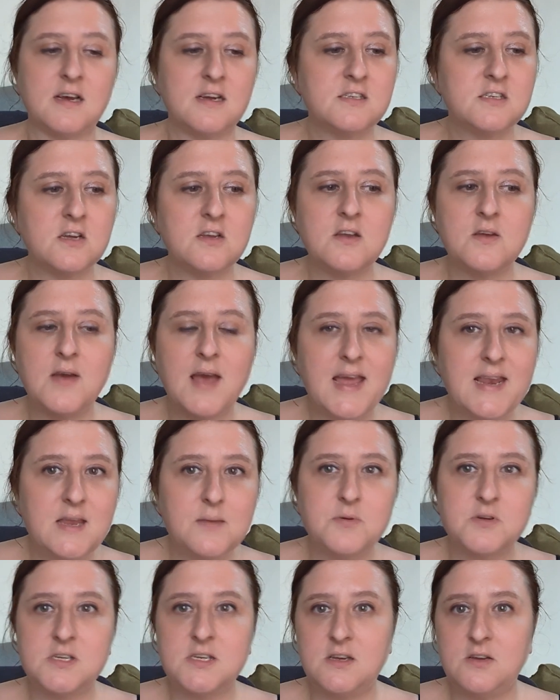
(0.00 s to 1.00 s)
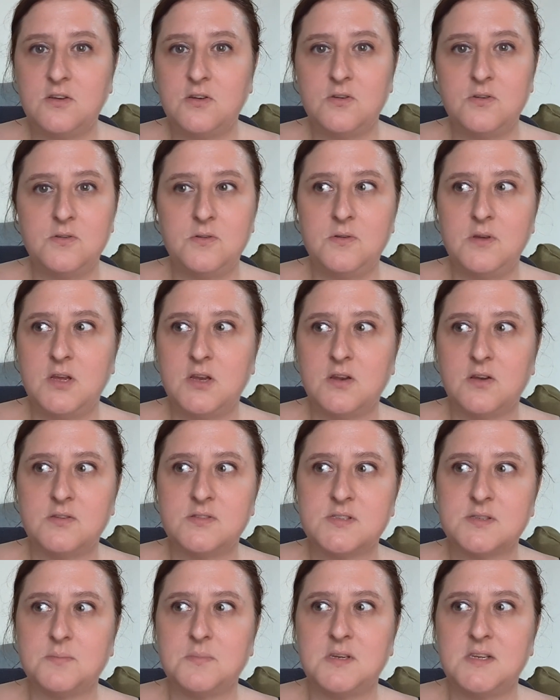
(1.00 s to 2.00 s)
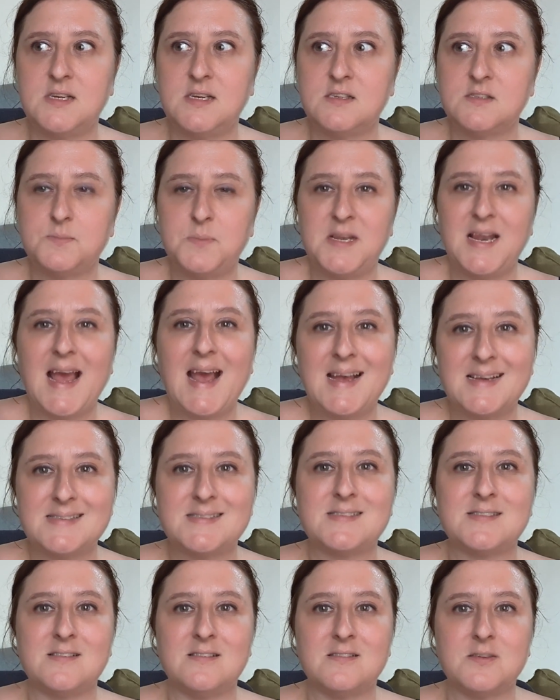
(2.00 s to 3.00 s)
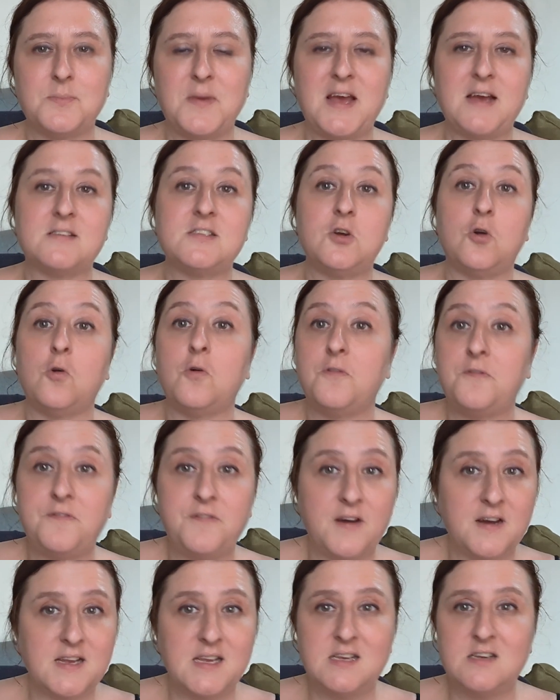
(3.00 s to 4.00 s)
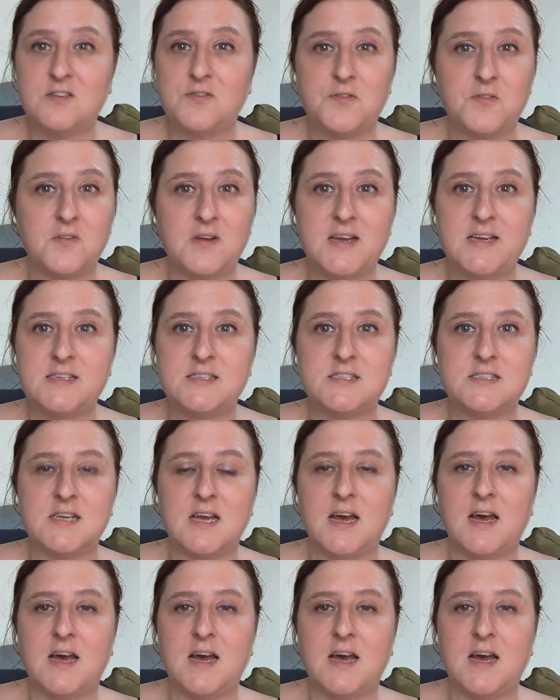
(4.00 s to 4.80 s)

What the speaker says: I don't know anybody who, you know, somebody has been hassled about it or fined for it.